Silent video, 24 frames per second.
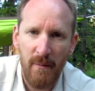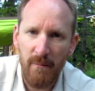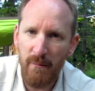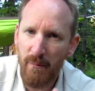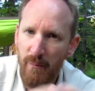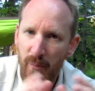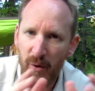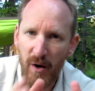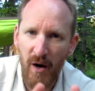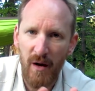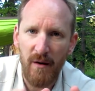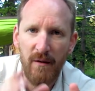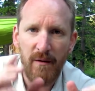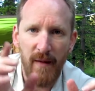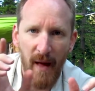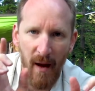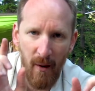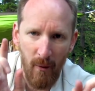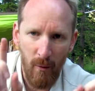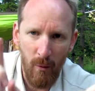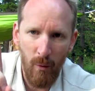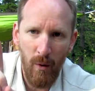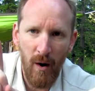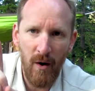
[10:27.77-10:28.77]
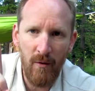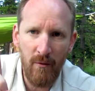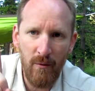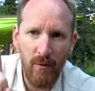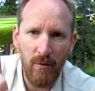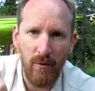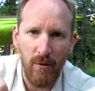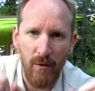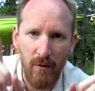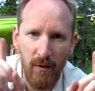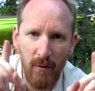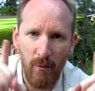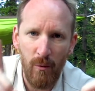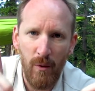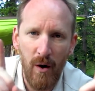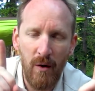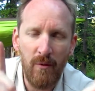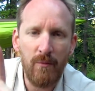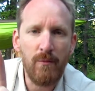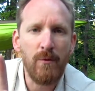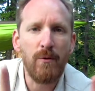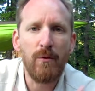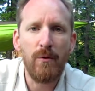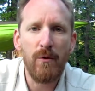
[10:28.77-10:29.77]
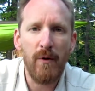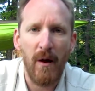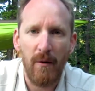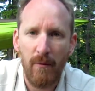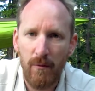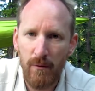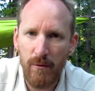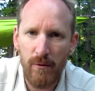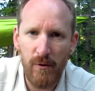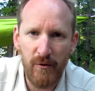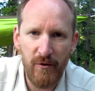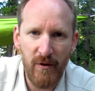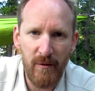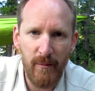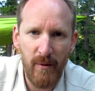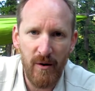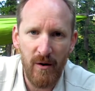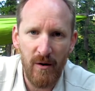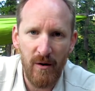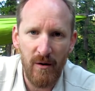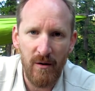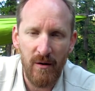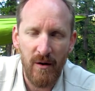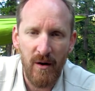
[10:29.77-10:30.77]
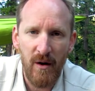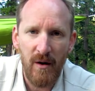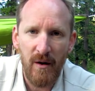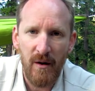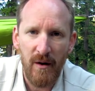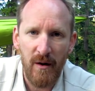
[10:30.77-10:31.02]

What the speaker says: But that one rule, the one rule that rules them all,